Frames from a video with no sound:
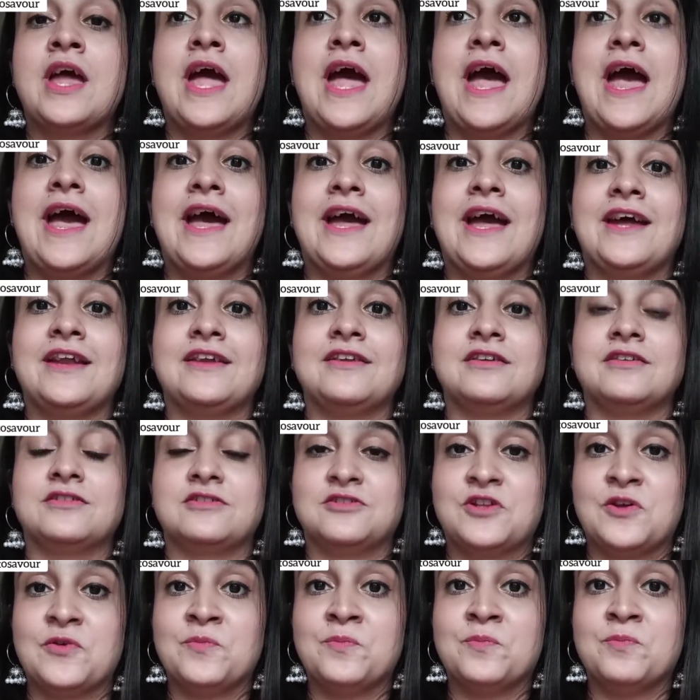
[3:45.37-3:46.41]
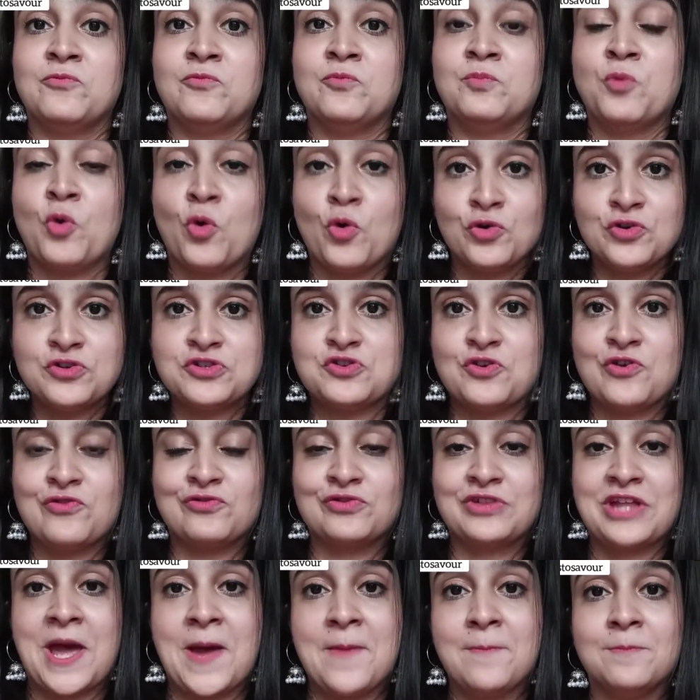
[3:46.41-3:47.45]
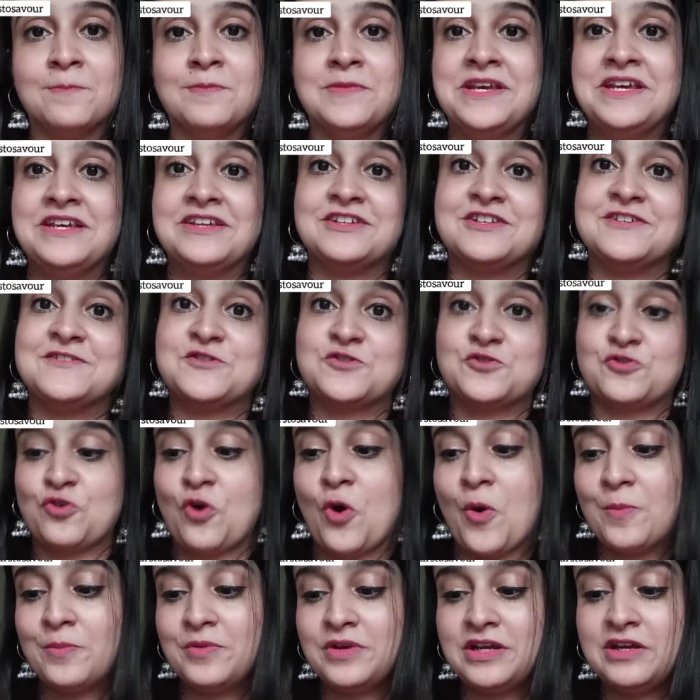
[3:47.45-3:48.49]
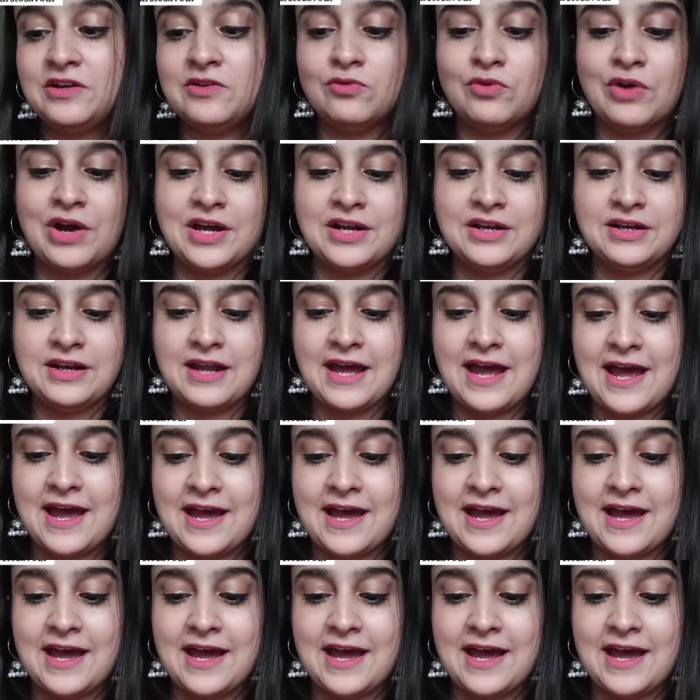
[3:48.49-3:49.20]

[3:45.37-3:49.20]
and the most of them being the strawberry one,